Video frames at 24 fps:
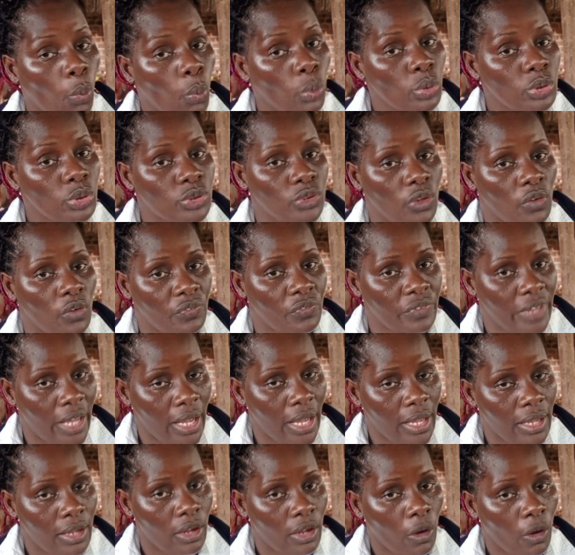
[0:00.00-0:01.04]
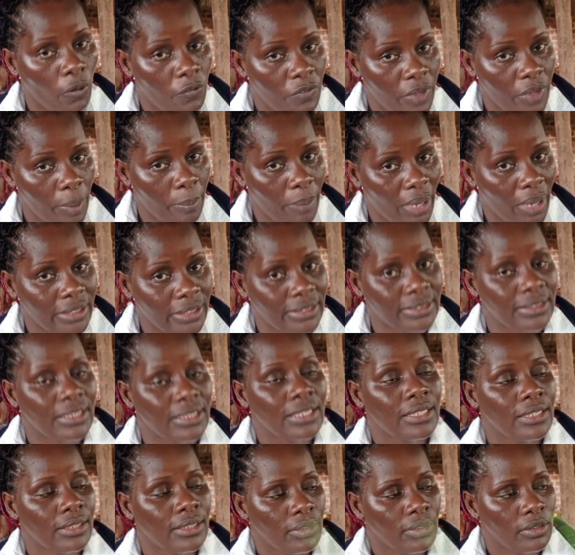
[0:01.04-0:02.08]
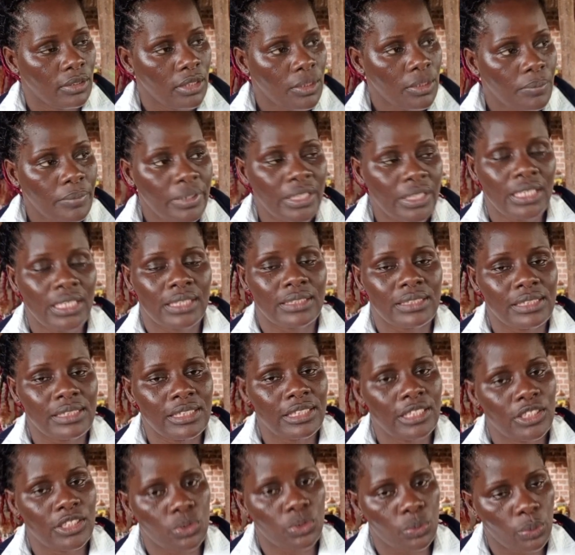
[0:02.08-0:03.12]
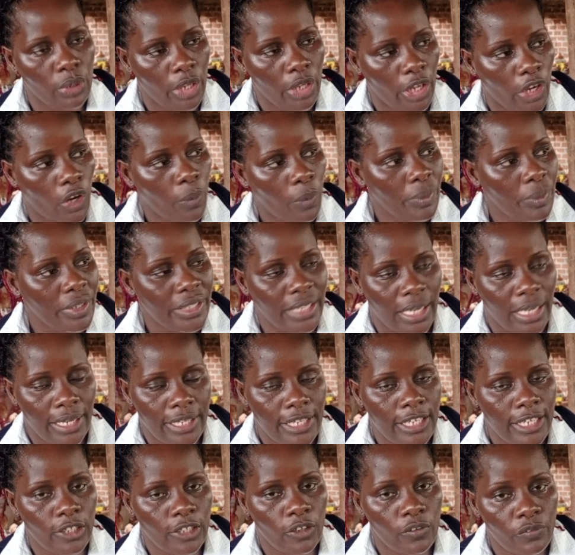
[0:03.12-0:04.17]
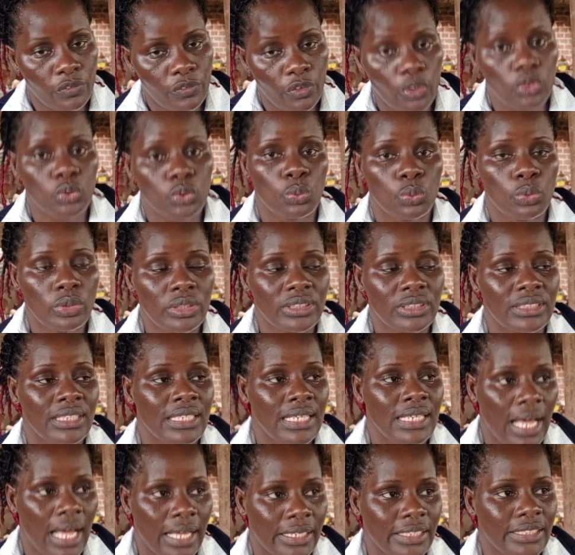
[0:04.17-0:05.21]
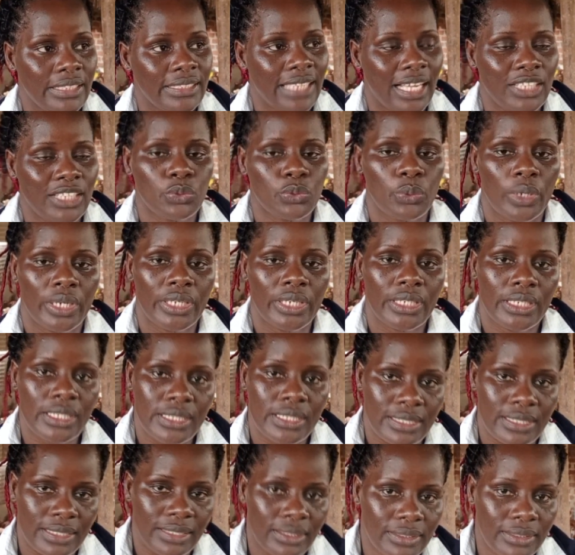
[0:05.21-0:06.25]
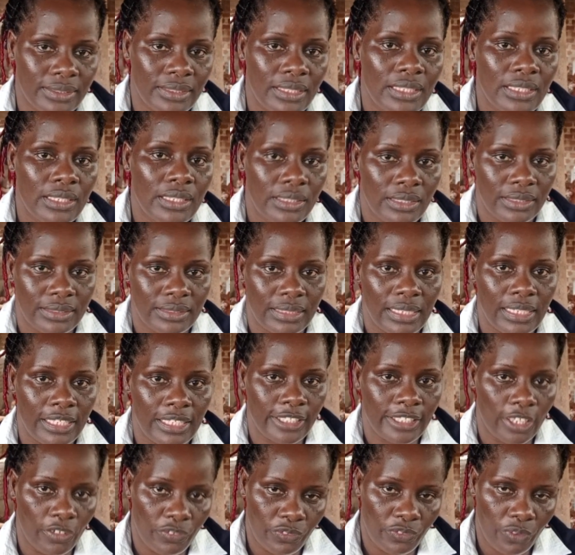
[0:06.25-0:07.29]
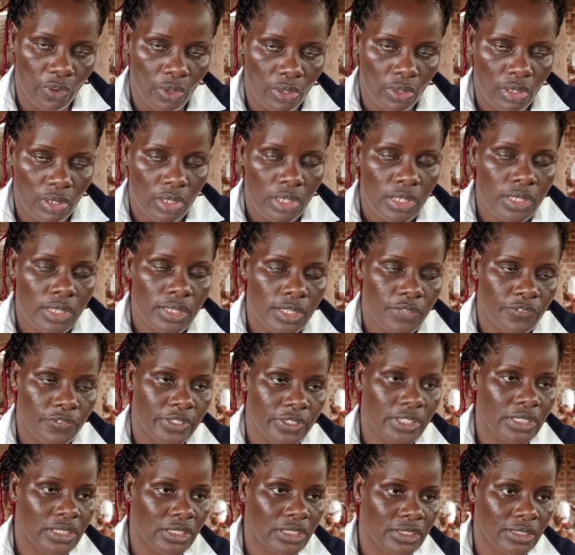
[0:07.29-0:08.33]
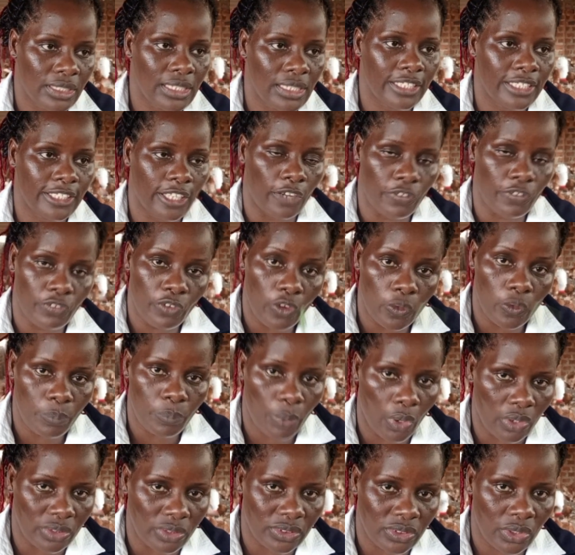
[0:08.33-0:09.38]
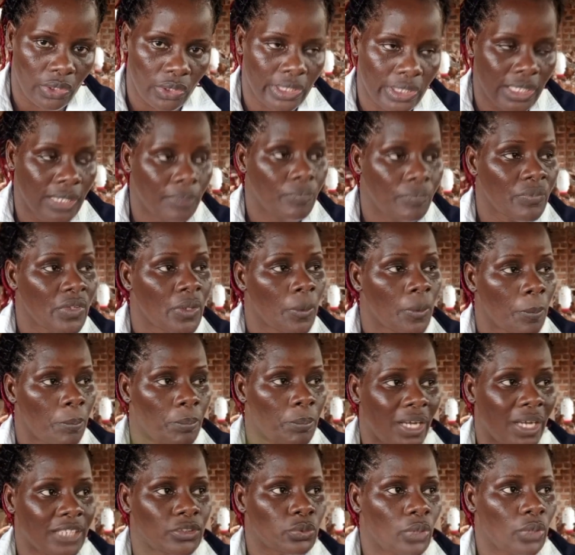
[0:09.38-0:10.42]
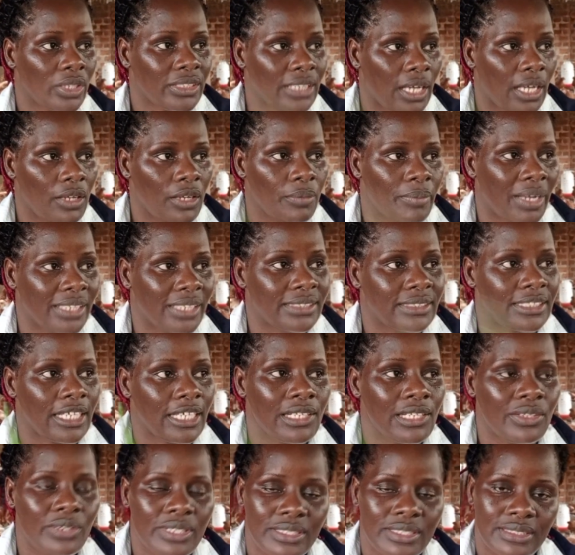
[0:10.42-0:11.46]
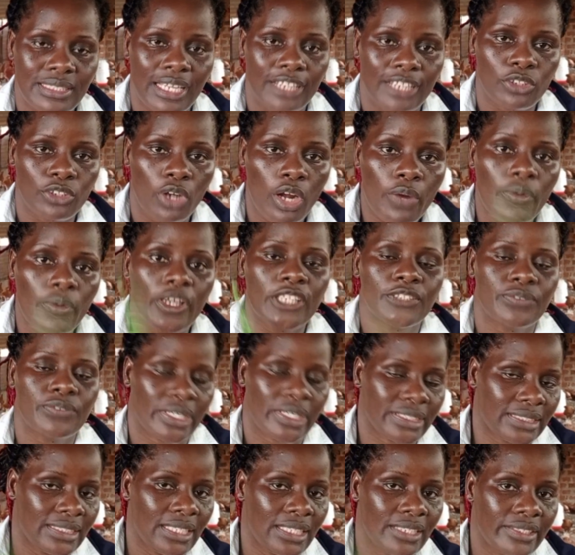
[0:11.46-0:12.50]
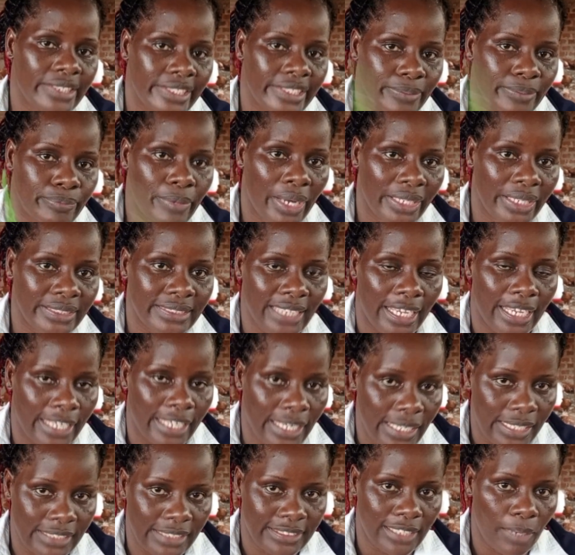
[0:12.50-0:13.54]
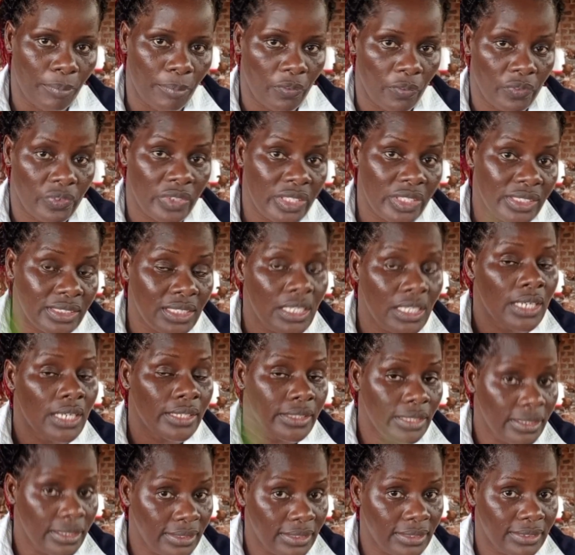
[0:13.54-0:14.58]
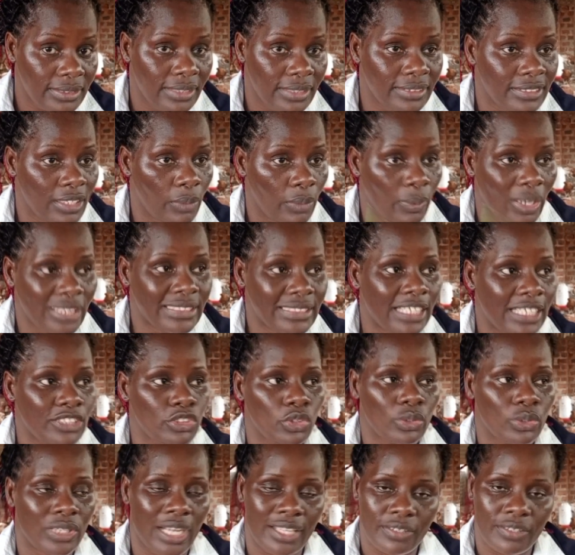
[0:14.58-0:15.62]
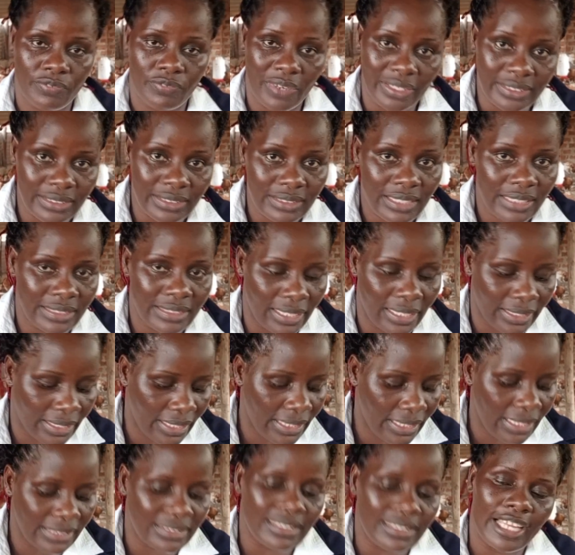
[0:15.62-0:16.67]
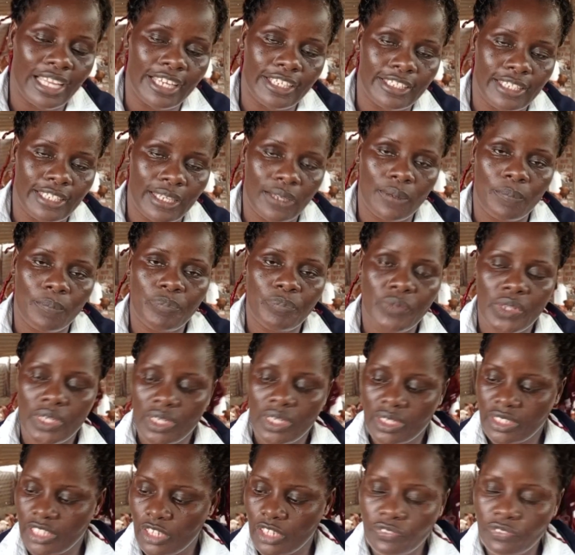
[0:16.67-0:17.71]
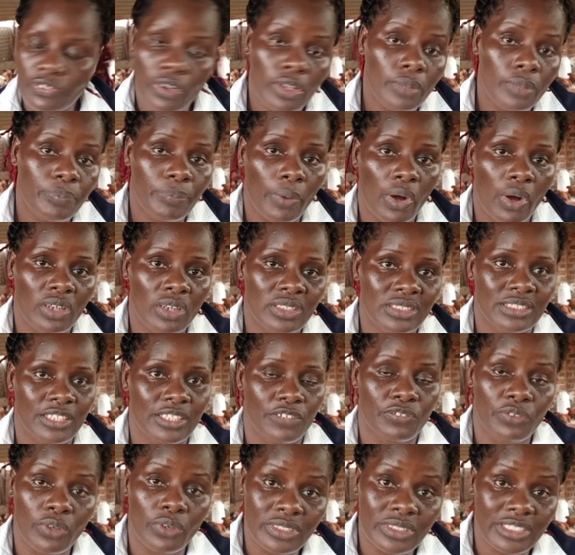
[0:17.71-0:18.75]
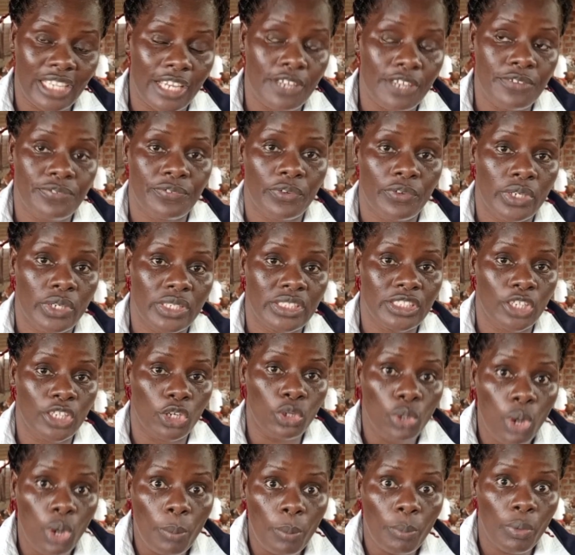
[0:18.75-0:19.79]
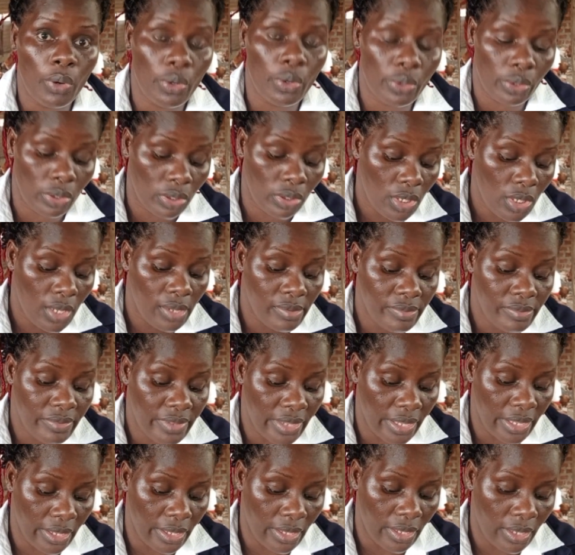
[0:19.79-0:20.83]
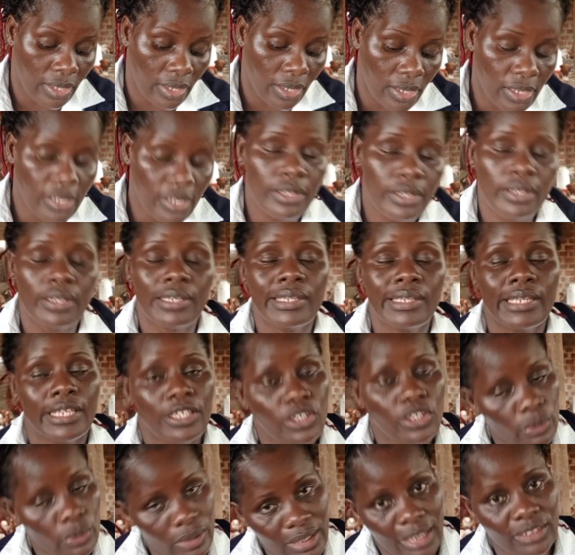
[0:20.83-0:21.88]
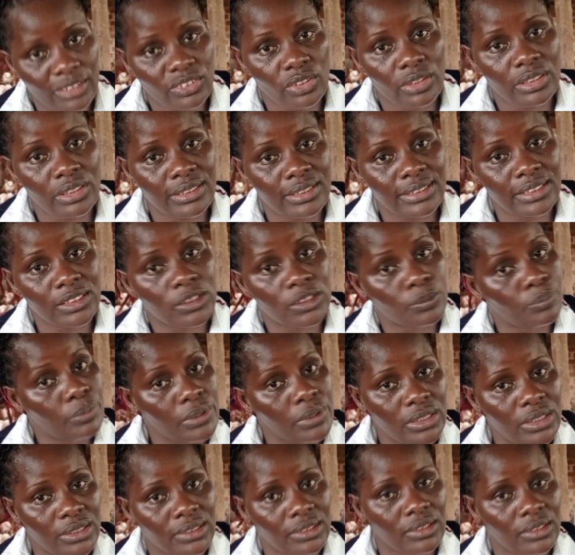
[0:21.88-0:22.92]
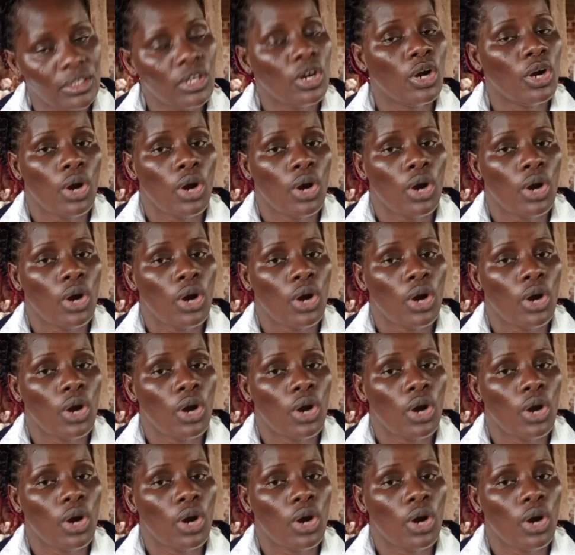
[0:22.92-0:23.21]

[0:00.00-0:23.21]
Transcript: wounds of the birds. Immediately it will help in the healing of those wounds, and in that way it is healing the fall. It is healing the fall pox. Okay, but what I must tell you is that always vaccinate these birds against some of these diseases. The ones that you can vaccinate against, like the fall pox, the fall typhoid, the gomboro, the Newcastle disease, please